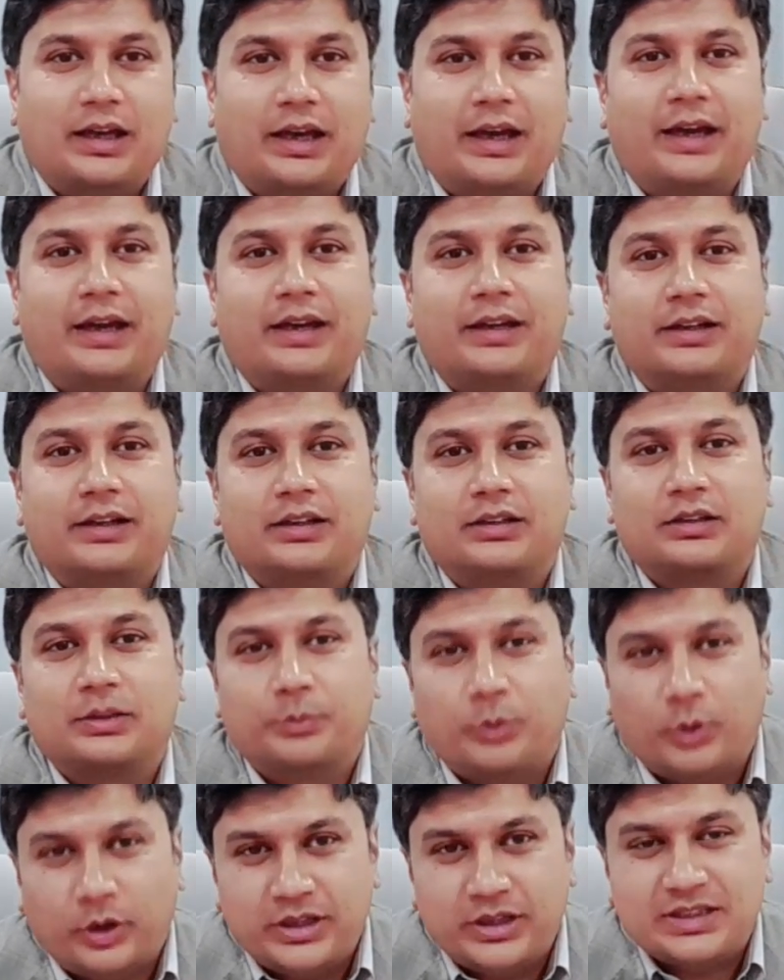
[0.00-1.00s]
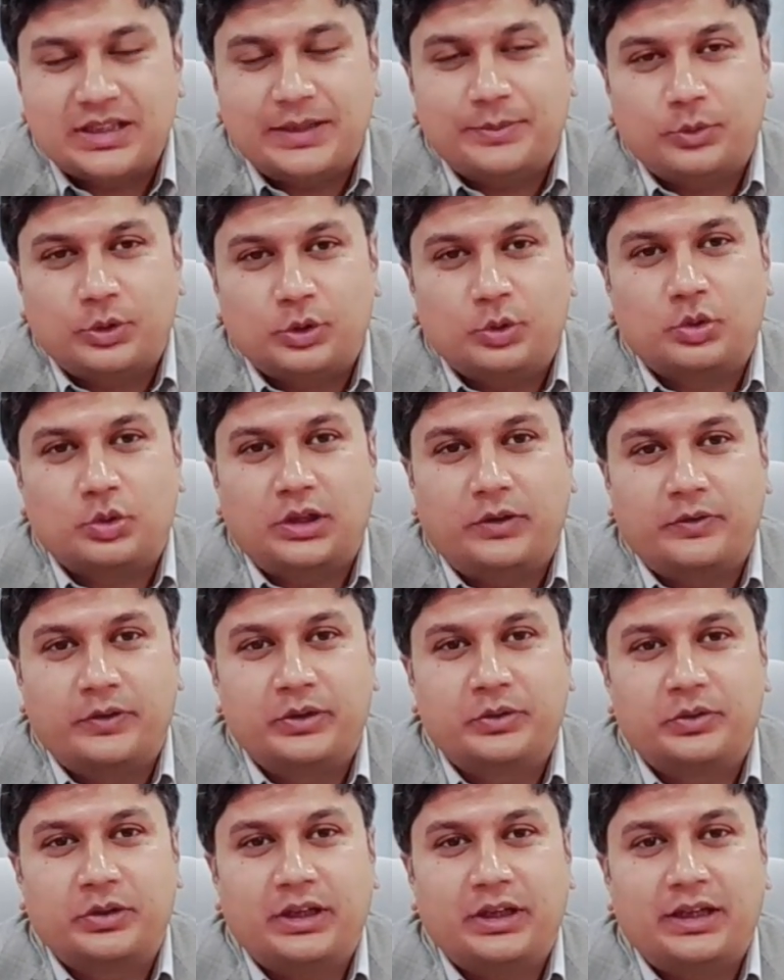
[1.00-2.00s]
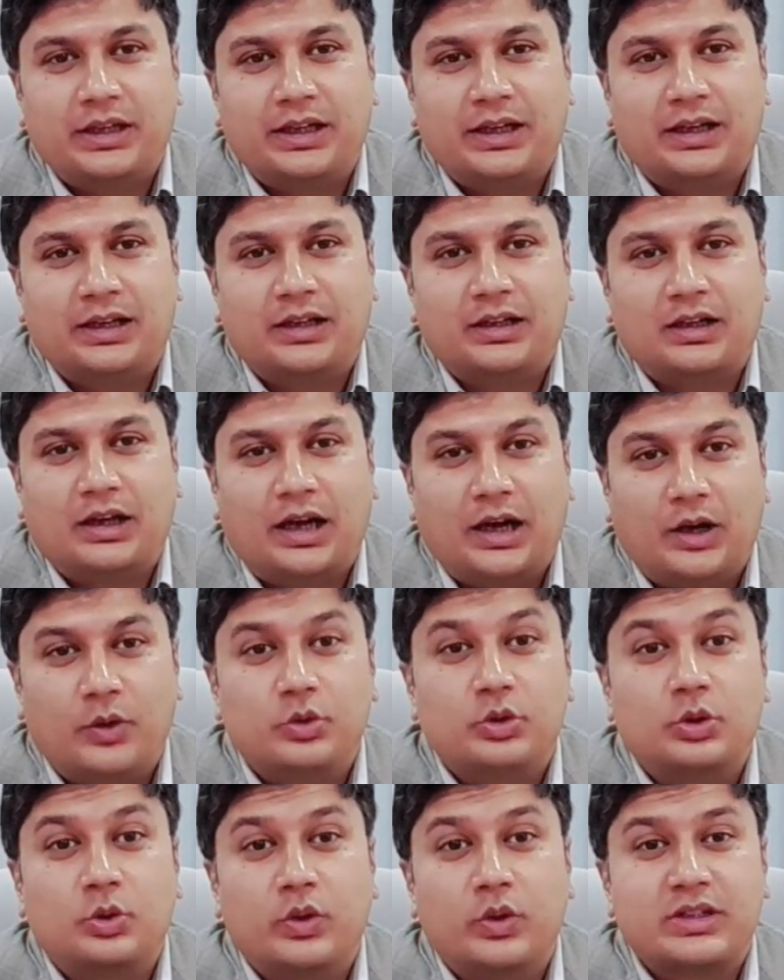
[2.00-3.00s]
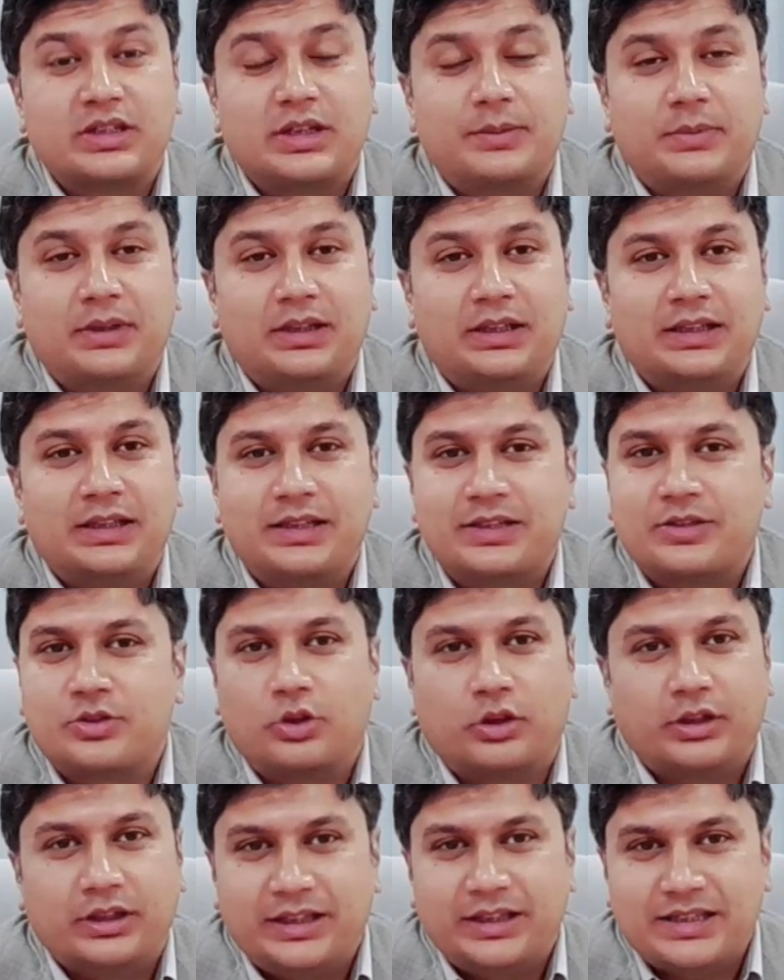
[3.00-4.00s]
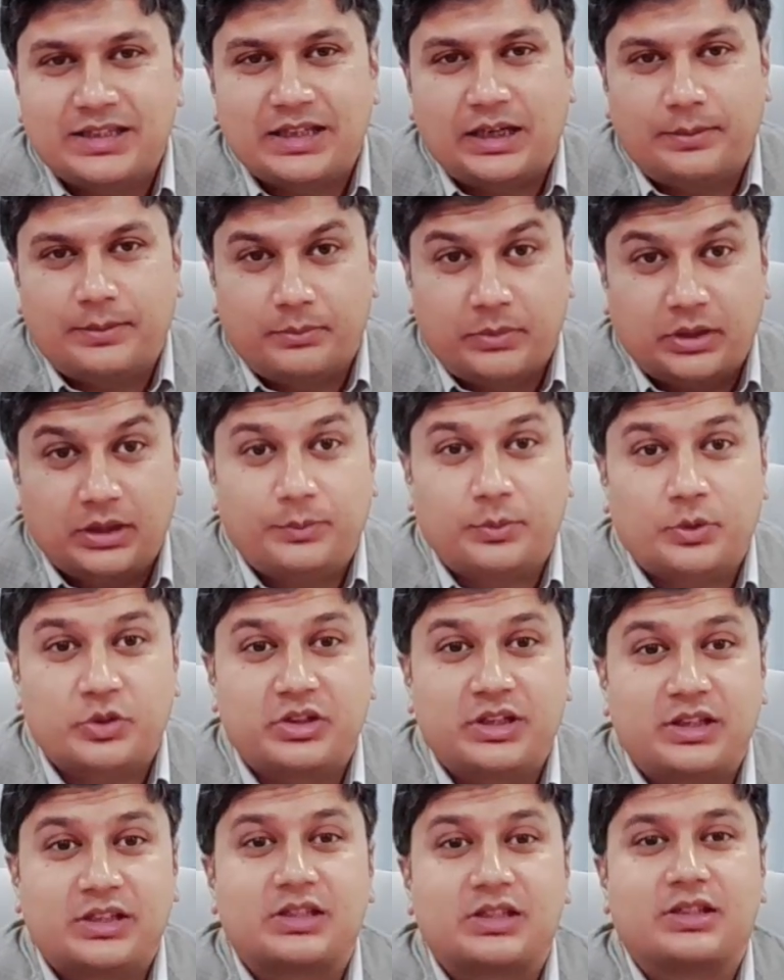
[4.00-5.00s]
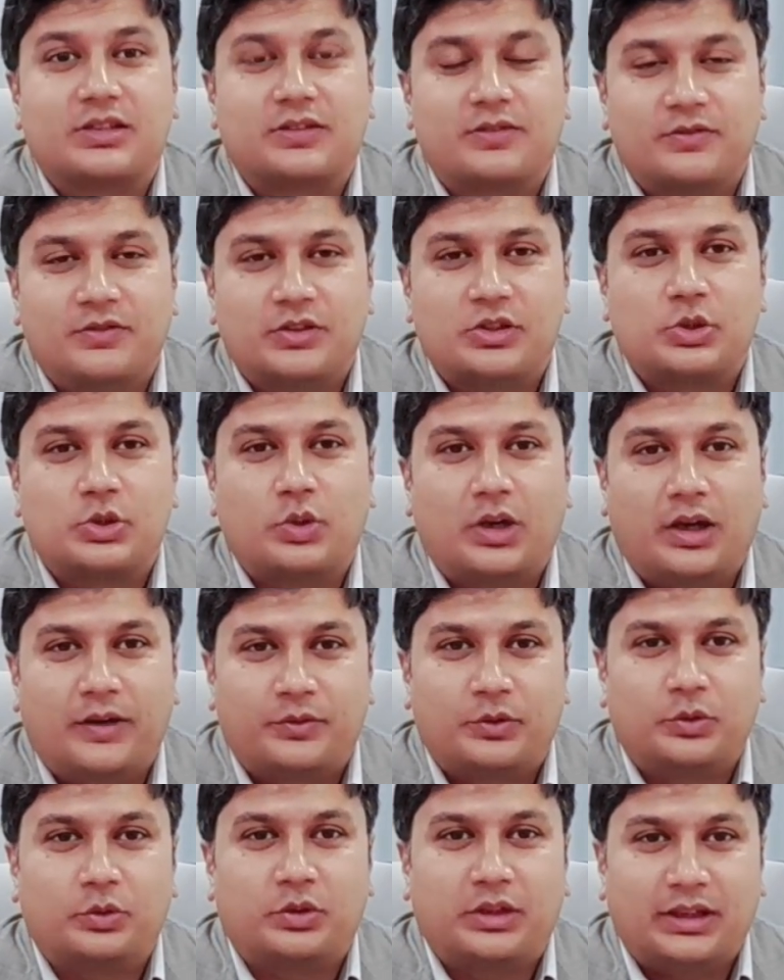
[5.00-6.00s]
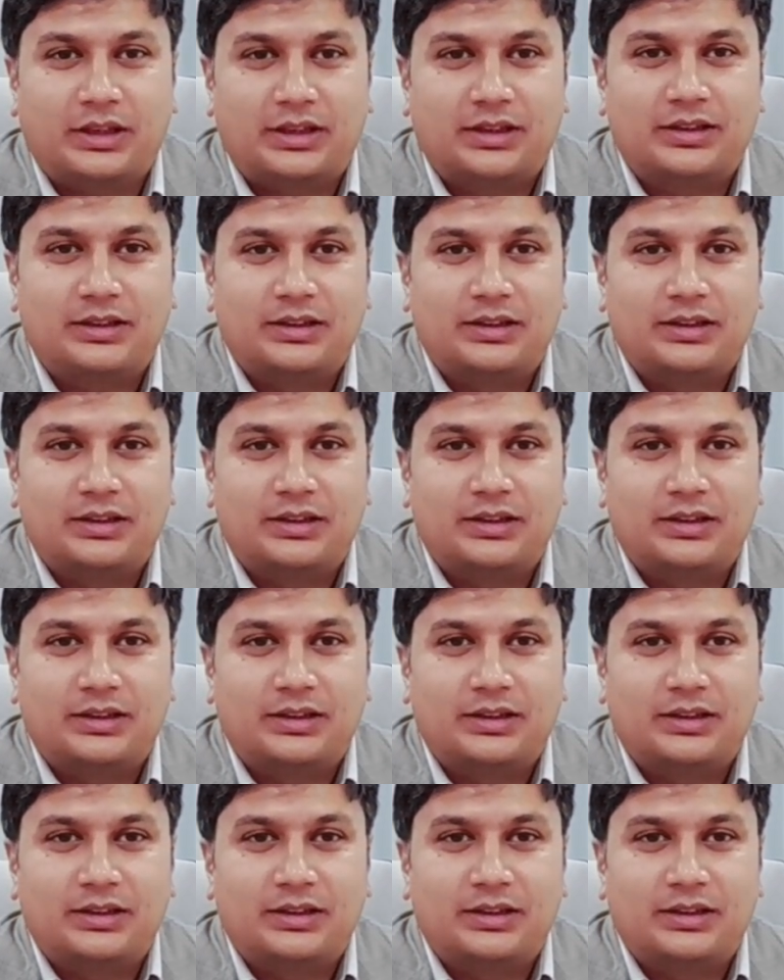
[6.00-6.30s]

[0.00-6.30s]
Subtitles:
And the points I am going to cover today are how USMLE is not an exam but a process which you have to take.